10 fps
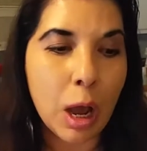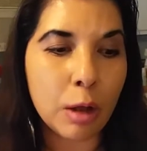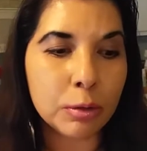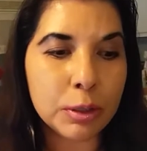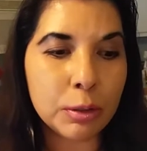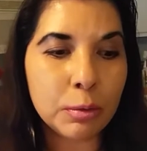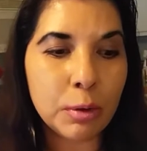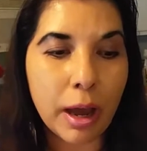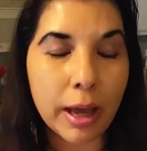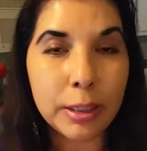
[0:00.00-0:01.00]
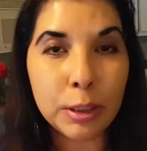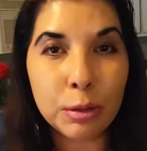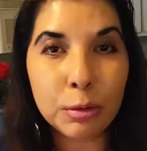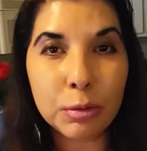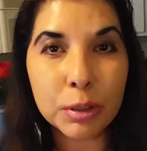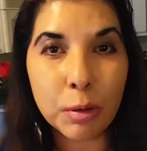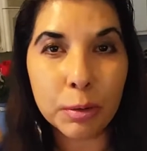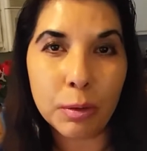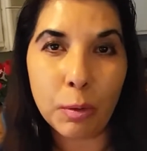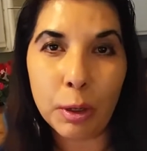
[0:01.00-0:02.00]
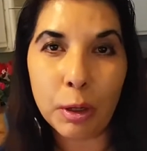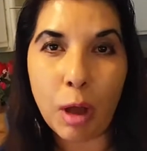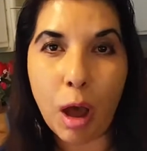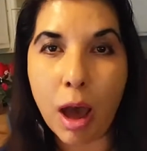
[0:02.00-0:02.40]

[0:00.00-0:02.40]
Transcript: Also, I use coconut oil